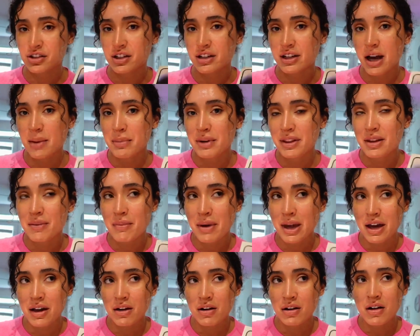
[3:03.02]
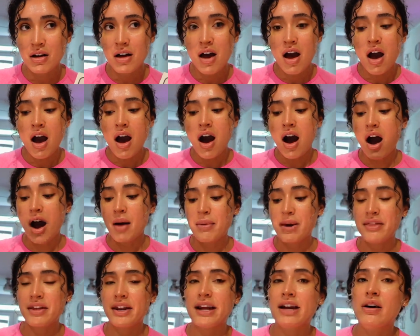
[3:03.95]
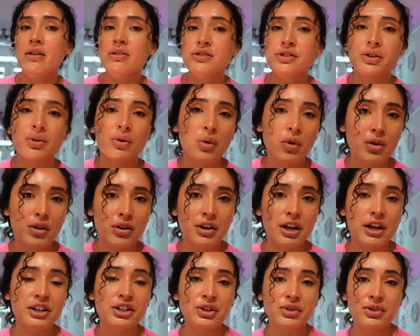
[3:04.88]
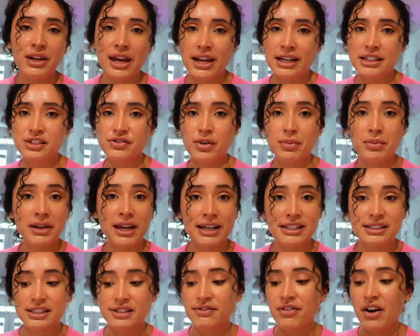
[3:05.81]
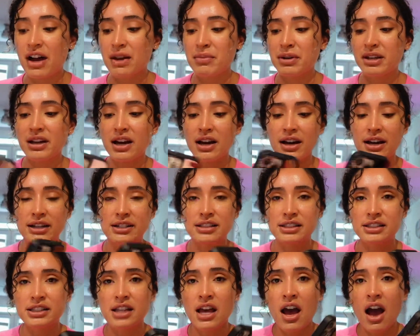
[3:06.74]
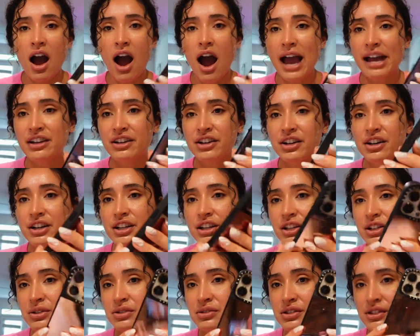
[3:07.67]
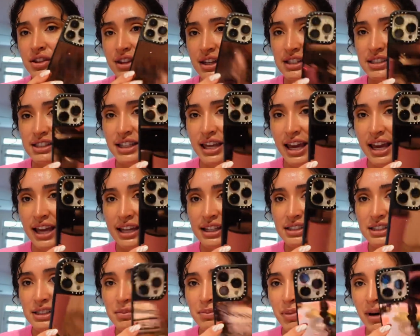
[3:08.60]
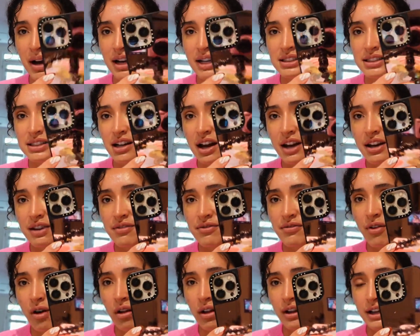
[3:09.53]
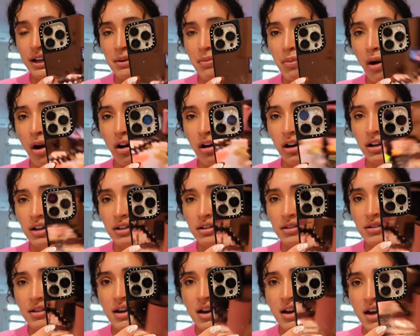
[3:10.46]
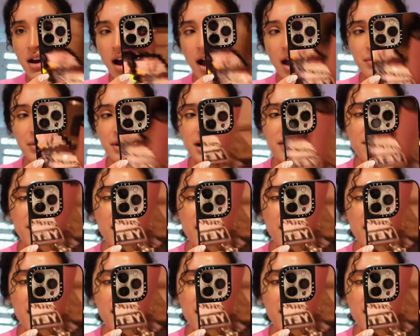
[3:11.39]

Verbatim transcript: to come in the mail. Um, and then I also ordered a new case from Casetify because I could use this case, but it's kind of falling apart. I mean, I've